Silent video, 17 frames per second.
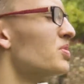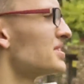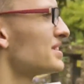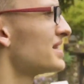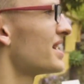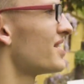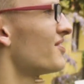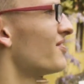
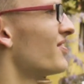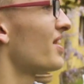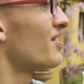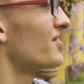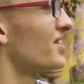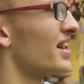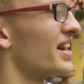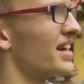that in
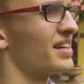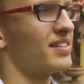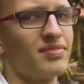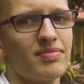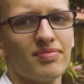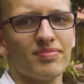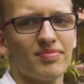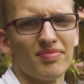Fahrenheit?
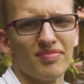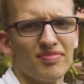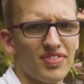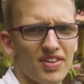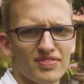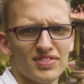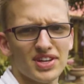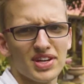
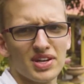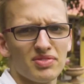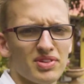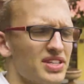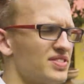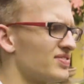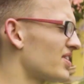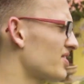50
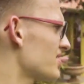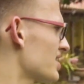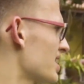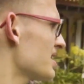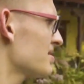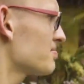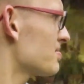degrees Fahrenheit?